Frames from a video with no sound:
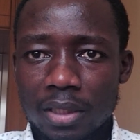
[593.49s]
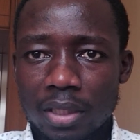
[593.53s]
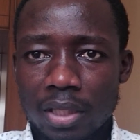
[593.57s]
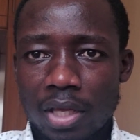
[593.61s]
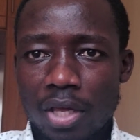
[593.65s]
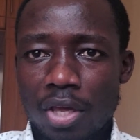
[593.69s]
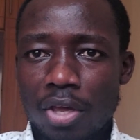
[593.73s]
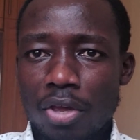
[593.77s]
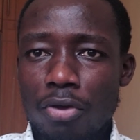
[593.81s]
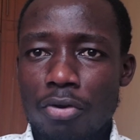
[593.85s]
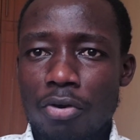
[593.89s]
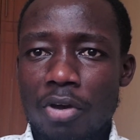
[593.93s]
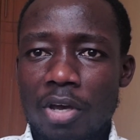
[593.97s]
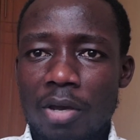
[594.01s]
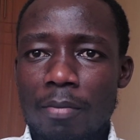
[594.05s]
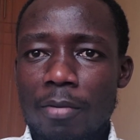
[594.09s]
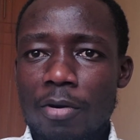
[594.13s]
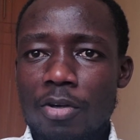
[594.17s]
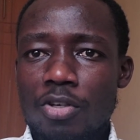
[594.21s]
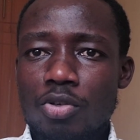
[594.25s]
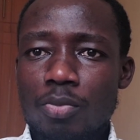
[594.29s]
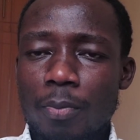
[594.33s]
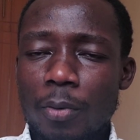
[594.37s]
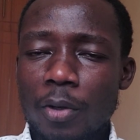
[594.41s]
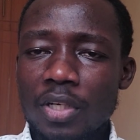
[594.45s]
You're able to
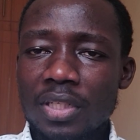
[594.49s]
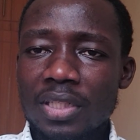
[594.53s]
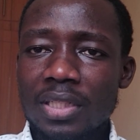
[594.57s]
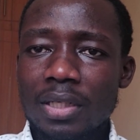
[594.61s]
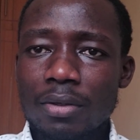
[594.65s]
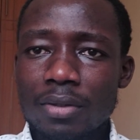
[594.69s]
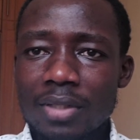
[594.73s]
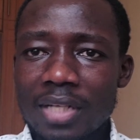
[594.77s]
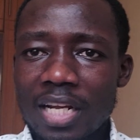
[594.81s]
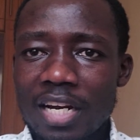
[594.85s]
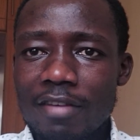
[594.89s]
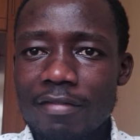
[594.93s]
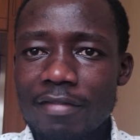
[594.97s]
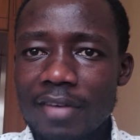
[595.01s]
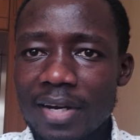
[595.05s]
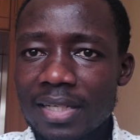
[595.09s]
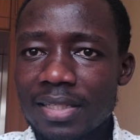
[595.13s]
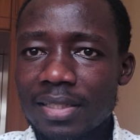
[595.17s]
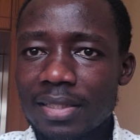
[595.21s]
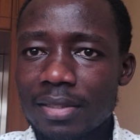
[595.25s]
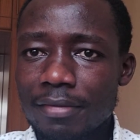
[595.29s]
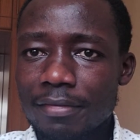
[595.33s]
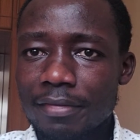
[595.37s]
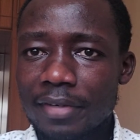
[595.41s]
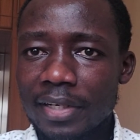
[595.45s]
point out adverse
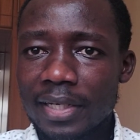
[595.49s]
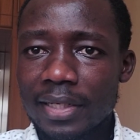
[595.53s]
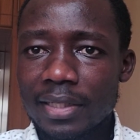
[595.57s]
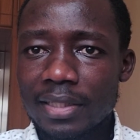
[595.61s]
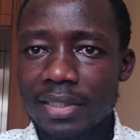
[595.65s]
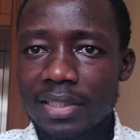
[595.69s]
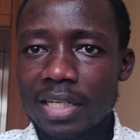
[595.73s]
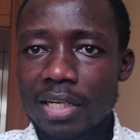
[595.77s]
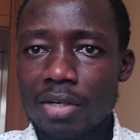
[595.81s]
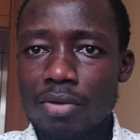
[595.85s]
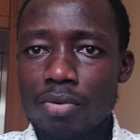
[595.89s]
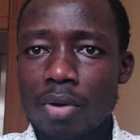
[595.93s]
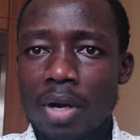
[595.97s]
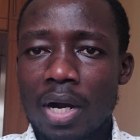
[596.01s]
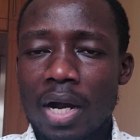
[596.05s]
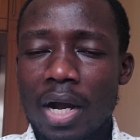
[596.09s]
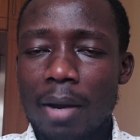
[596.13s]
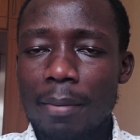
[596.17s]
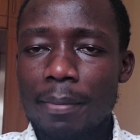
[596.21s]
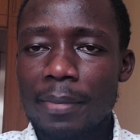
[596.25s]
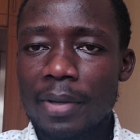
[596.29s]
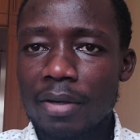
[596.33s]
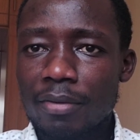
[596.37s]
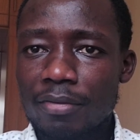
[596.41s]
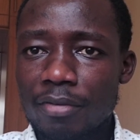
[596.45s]
events that were
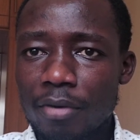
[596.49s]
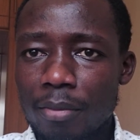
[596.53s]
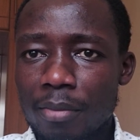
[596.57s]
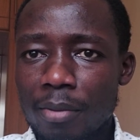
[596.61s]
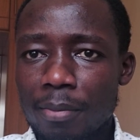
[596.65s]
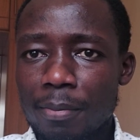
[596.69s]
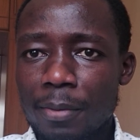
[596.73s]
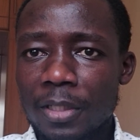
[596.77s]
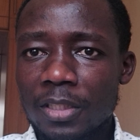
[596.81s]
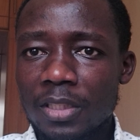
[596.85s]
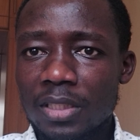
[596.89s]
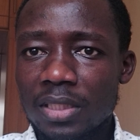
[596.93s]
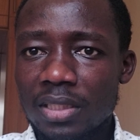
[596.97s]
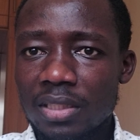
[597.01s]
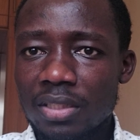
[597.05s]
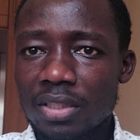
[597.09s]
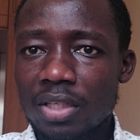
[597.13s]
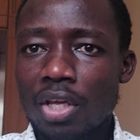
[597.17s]
coming from the patients.